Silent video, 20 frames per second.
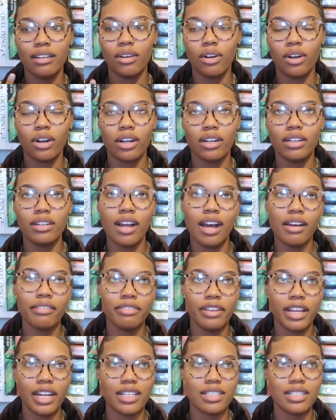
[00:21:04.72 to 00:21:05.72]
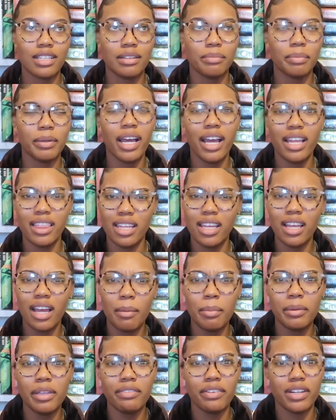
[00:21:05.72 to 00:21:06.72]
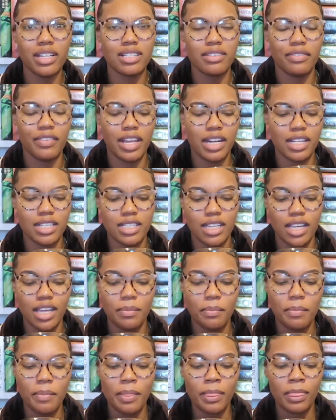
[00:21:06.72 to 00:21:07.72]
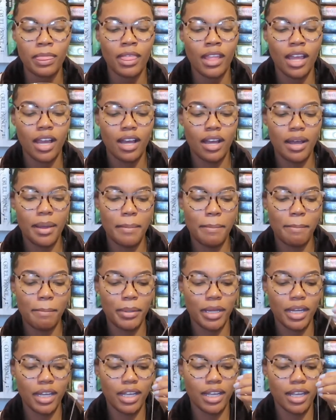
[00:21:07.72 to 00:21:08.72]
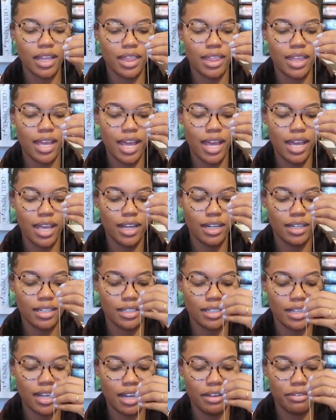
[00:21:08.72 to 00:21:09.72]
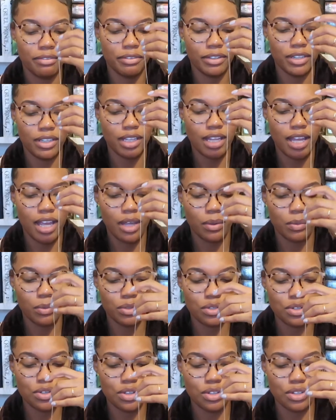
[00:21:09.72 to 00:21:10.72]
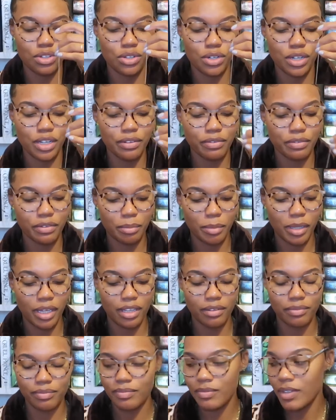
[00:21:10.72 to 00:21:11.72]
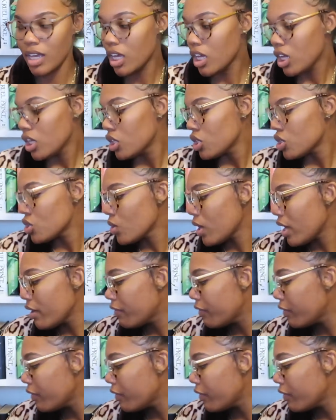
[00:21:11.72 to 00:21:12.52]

or not fantasy, but I believe it is a fantasy book that I feel like will do the trick for me. So I